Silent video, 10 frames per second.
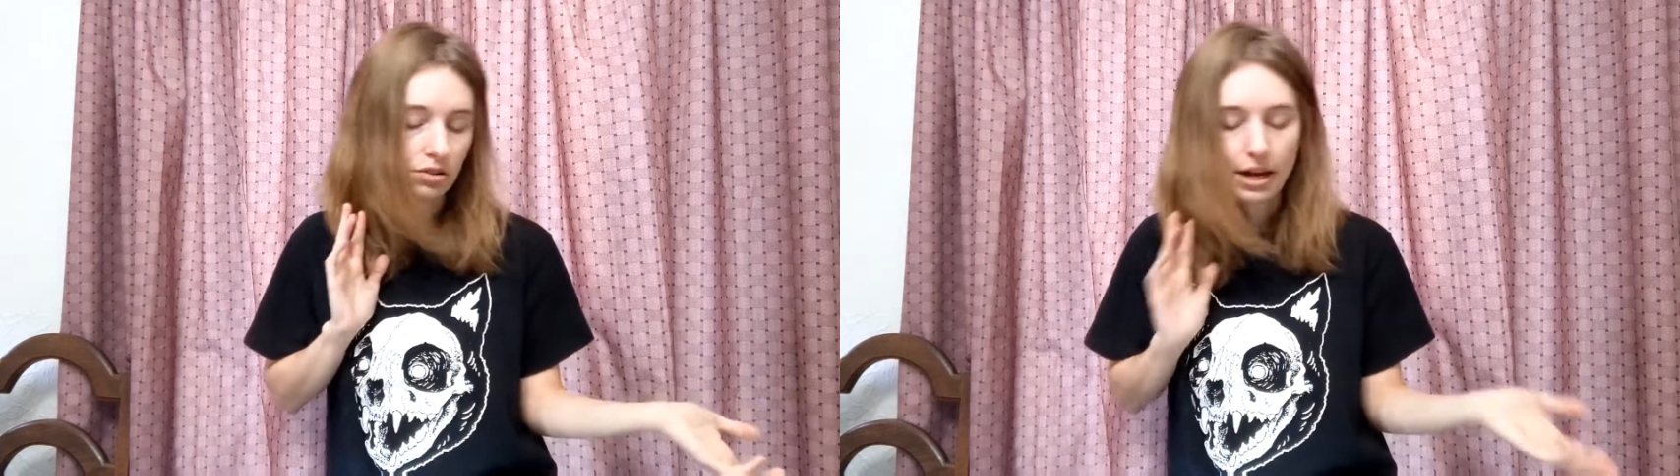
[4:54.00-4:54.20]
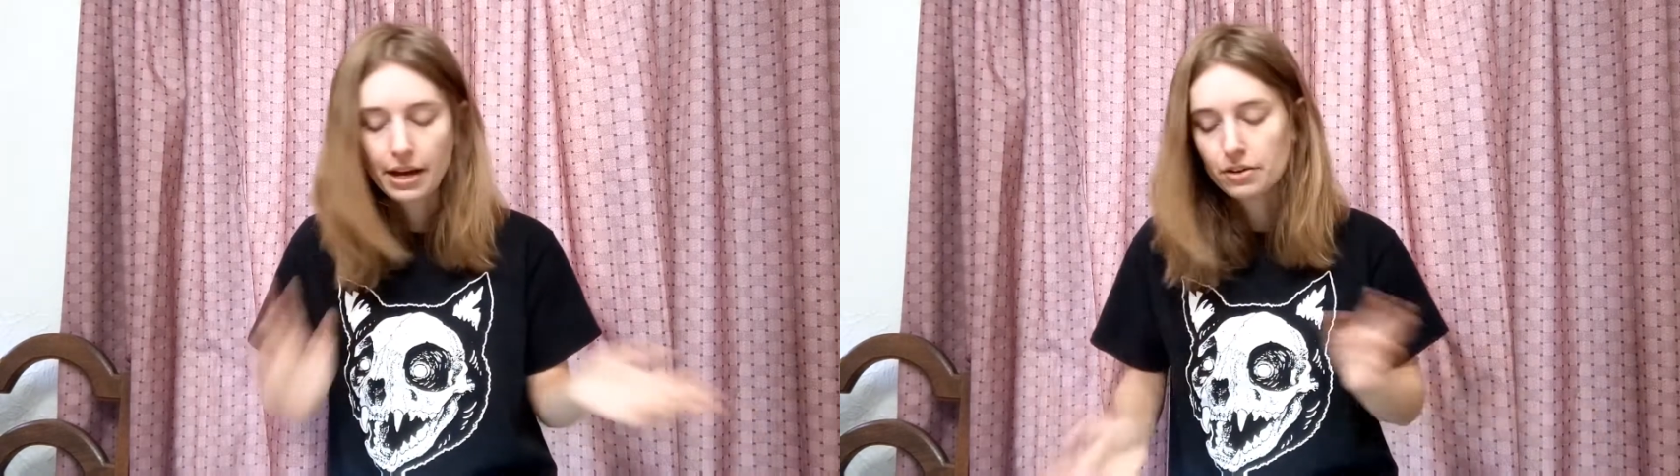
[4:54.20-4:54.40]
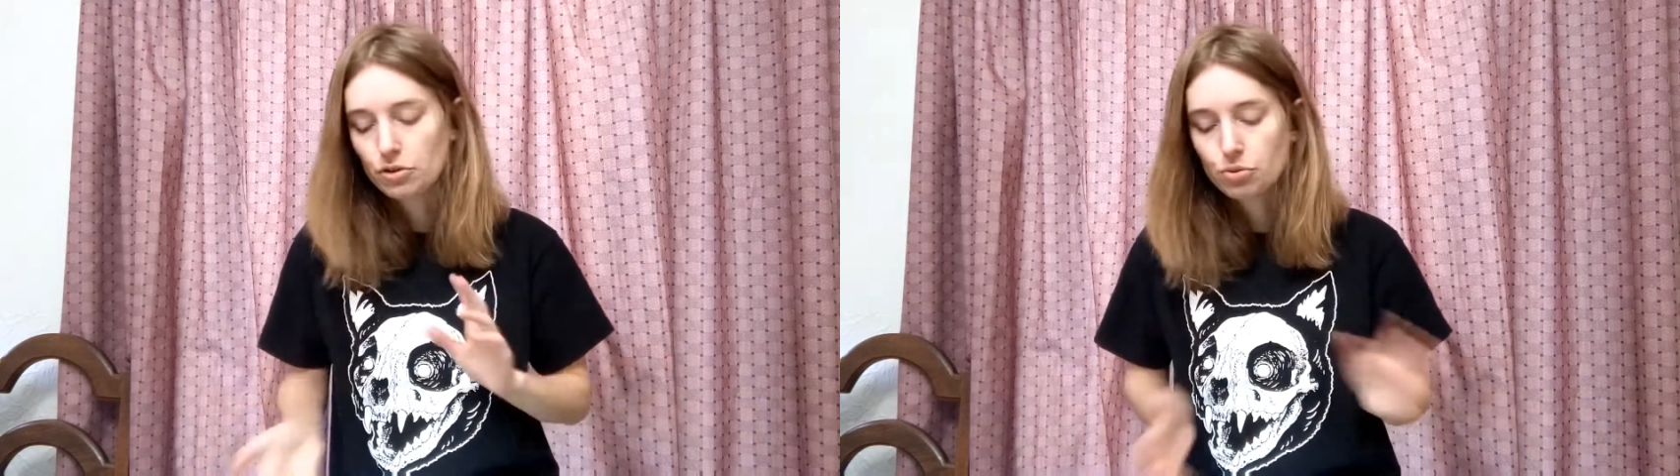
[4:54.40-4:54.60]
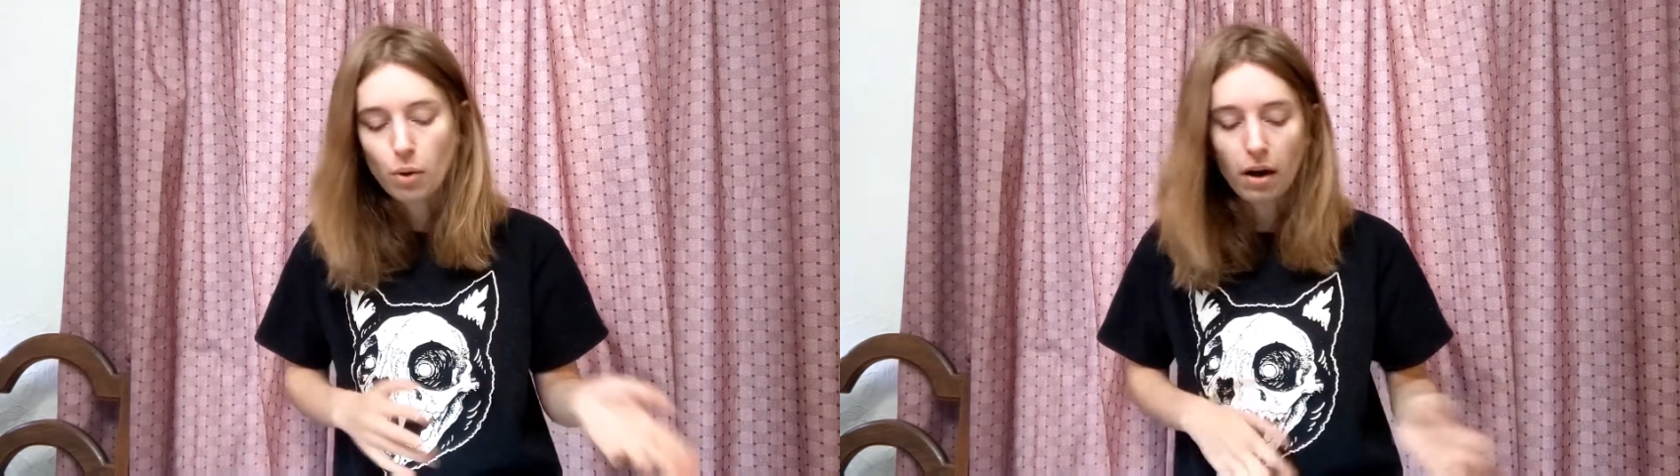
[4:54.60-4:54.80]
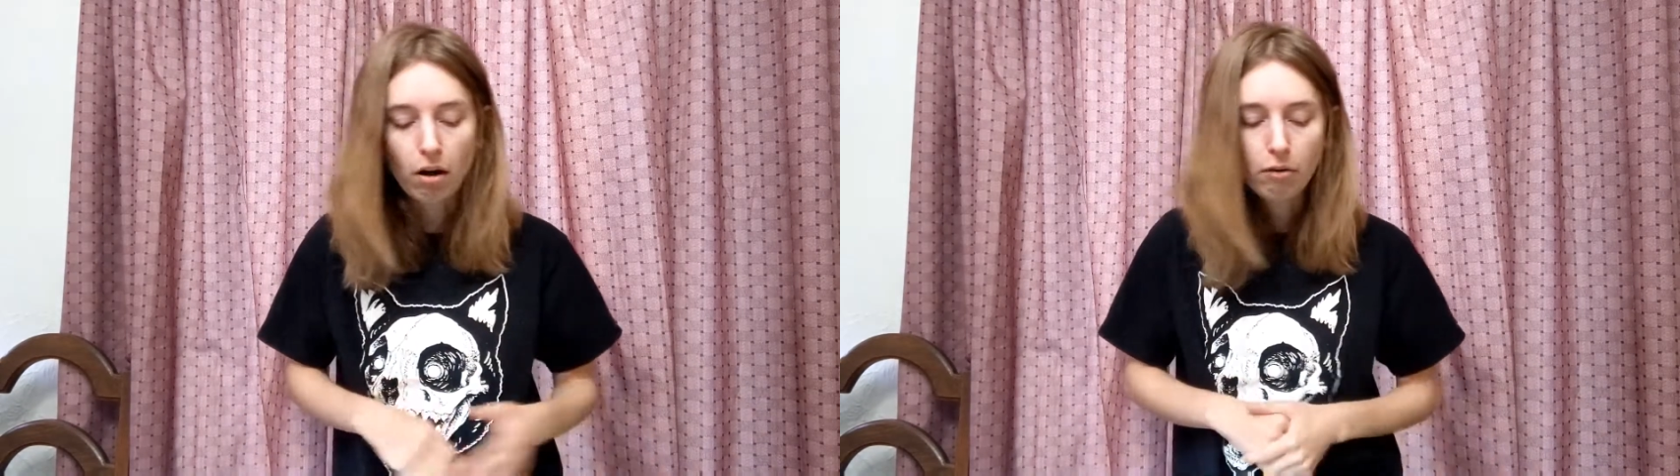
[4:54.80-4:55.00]
10 or
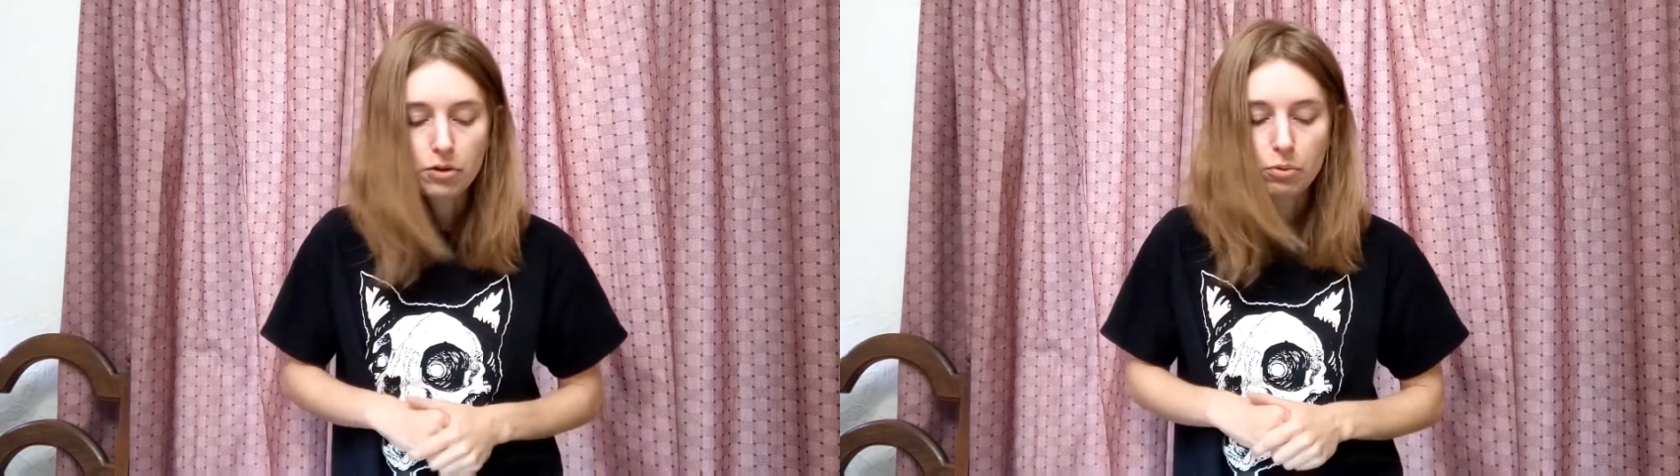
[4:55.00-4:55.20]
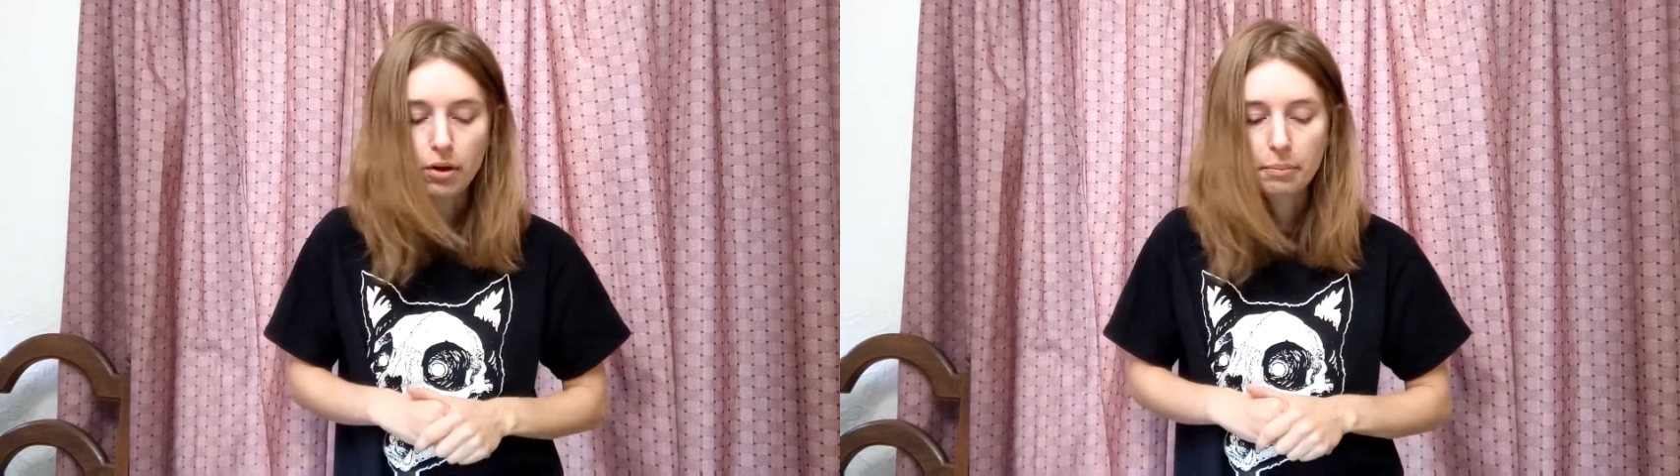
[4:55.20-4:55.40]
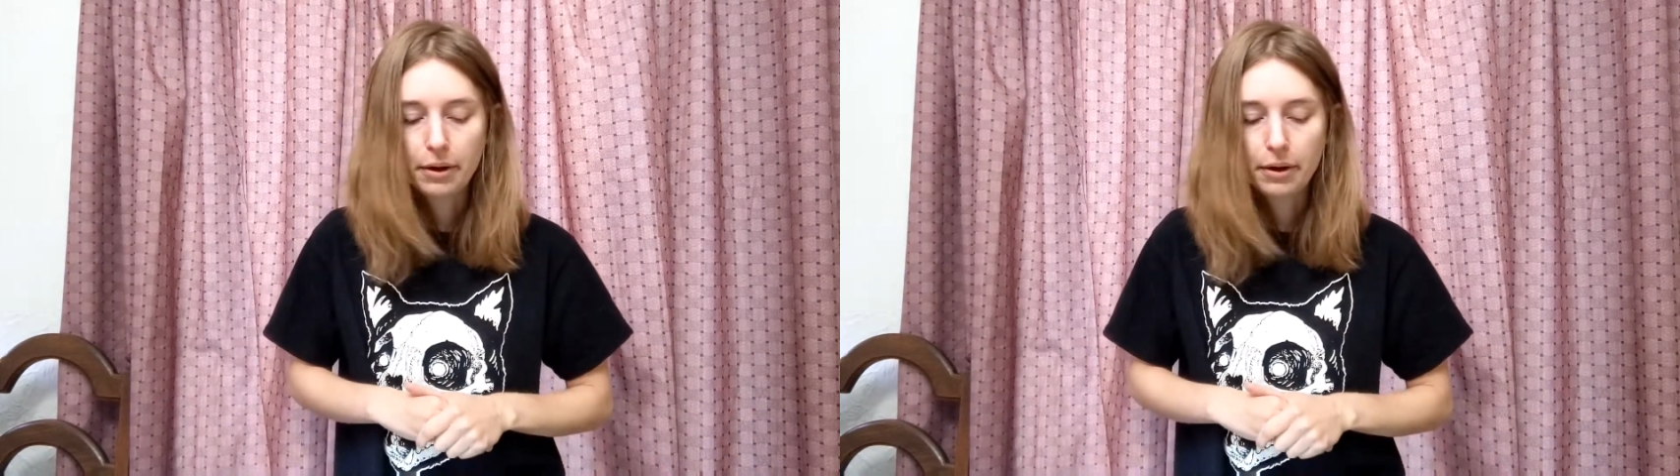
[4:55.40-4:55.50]
12, you'd want